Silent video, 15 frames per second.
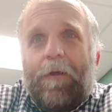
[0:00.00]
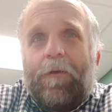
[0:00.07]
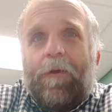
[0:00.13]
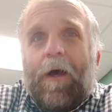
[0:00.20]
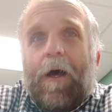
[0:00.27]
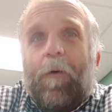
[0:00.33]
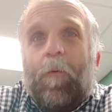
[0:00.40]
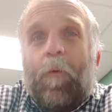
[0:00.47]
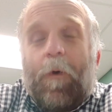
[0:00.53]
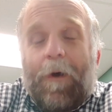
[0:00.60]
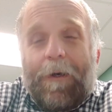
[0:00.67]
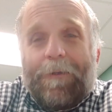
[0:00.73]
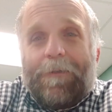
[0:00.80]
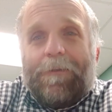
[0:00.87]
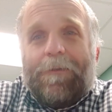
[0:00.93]
Not
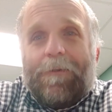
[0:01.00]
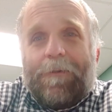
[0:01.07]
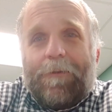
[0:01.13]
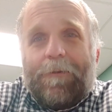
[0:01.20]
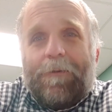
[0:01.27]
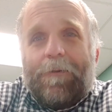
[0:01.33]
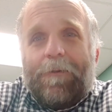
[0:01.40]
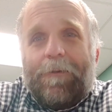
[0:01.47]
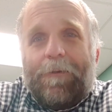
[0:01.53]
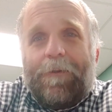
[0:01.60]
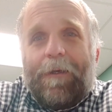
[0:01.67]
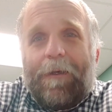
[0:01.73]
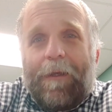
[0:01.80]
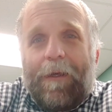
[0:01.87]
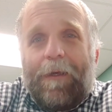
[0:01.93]
once
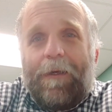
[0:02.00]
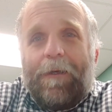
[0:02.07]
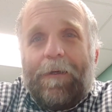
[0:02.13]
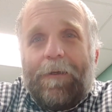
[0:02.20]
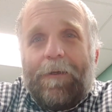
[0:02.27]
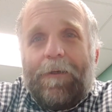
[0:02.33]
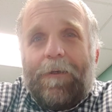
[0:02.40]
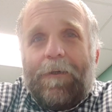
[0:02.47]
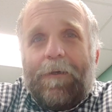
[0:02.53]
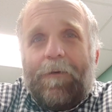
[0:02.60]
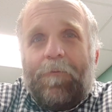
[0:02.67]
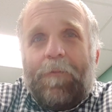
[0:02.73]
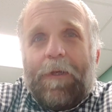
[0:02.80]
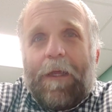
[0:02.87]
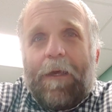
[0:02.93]
did he
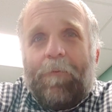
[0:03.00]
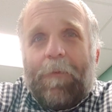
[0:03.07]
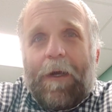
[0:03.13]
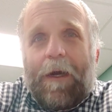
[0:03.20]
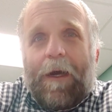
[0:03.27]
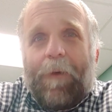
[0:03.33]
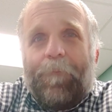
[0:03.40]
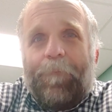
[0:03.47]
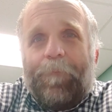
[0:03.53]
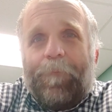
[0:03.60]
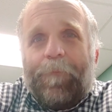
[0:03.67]
blame God.